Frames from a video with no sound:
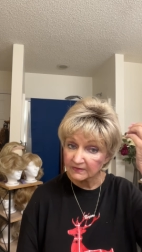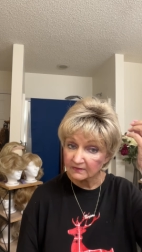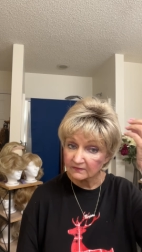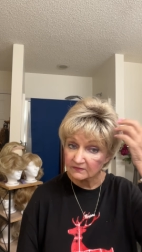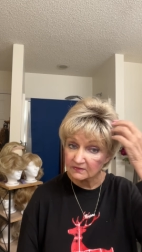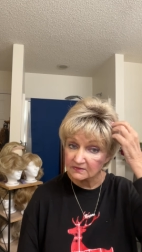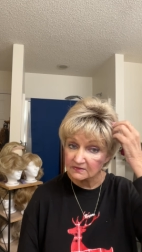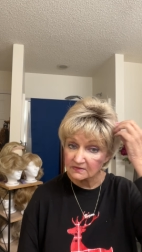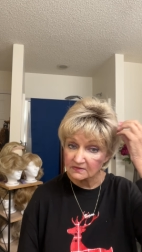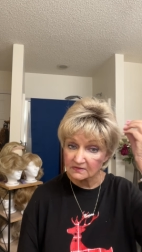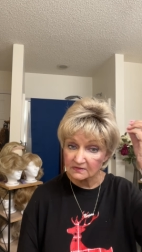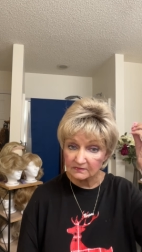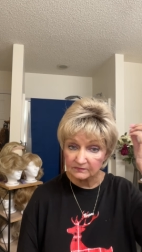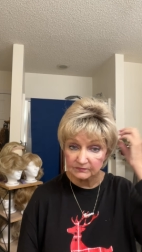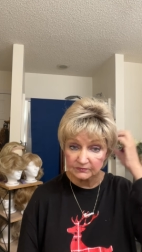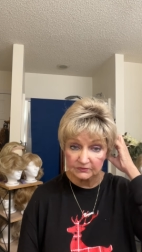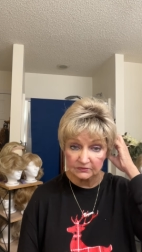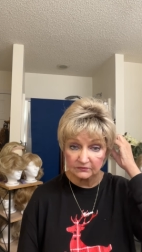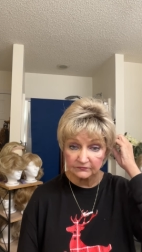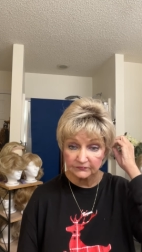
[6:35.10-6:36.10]
This is a
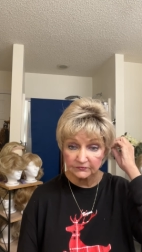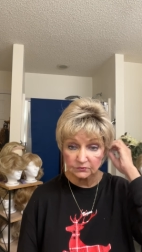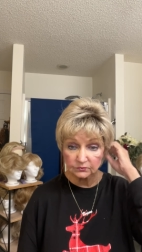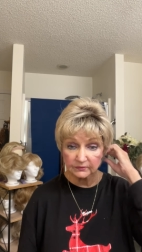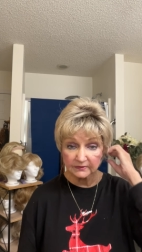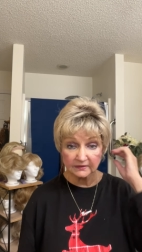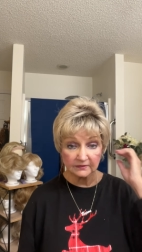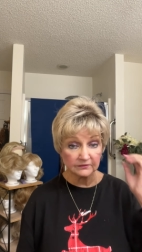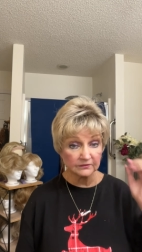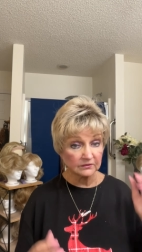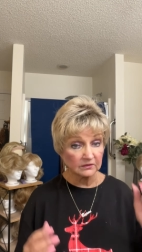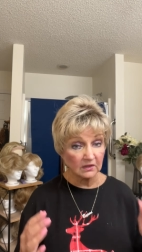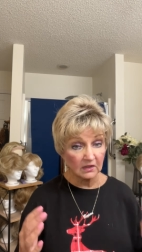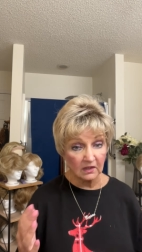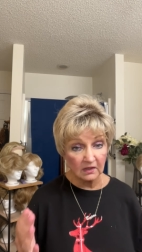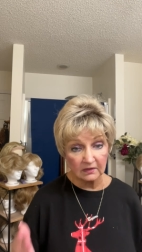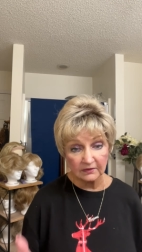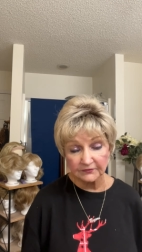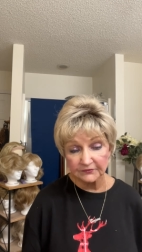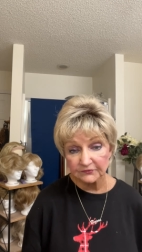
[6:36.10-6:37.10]
beautiful wig. They're
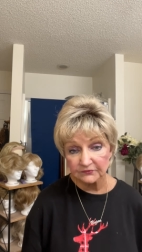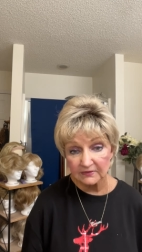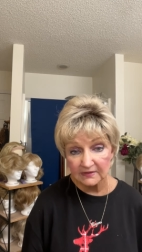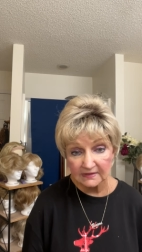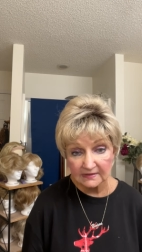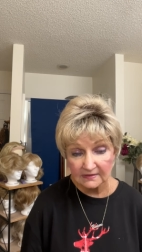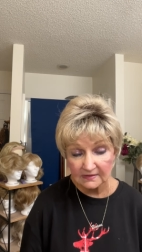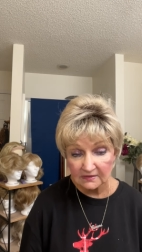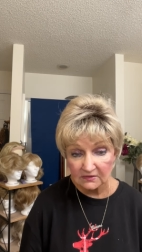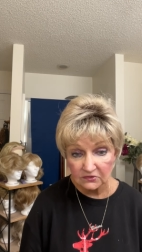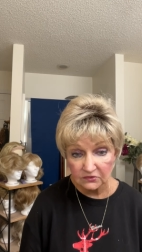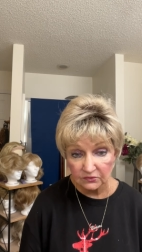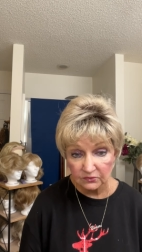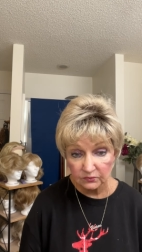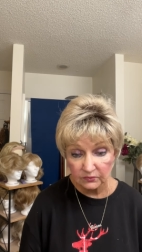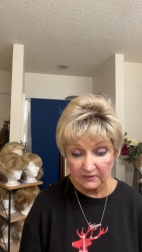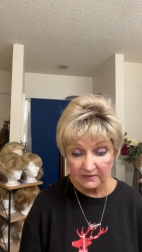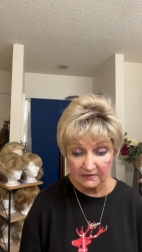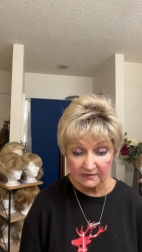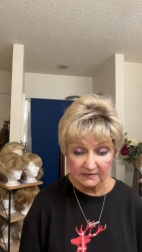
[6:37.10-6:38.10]
all three sister
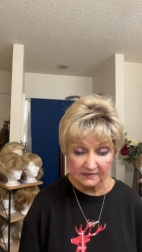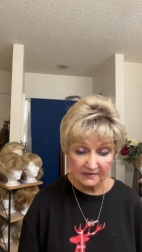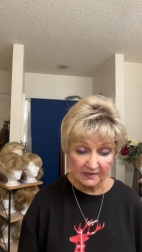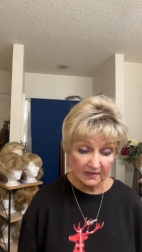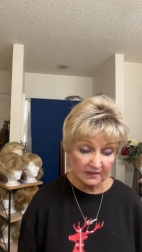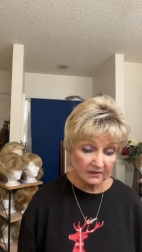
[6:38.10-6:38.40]
wigs.